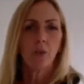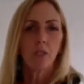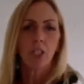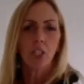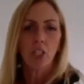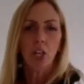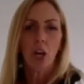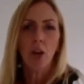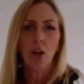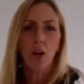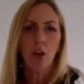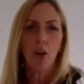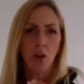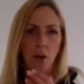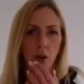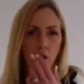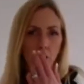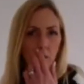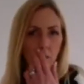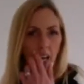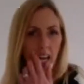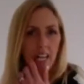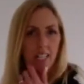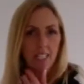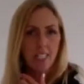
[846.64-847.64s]
number 2
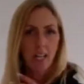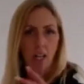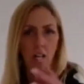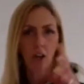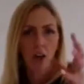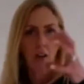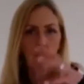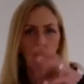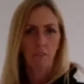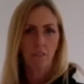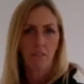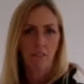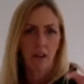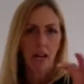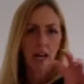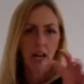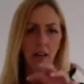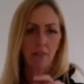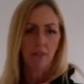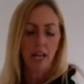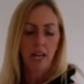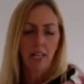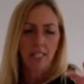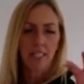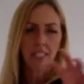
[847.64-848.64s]
has a lot
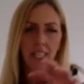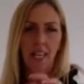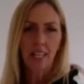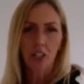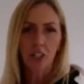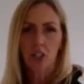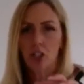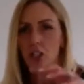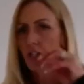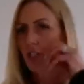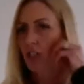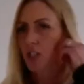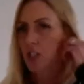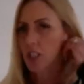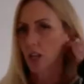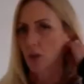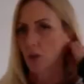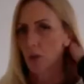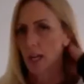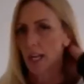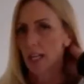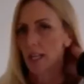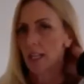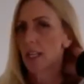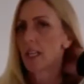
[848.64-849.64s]
of sections
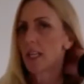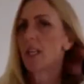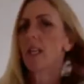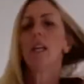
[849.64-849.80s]
to it.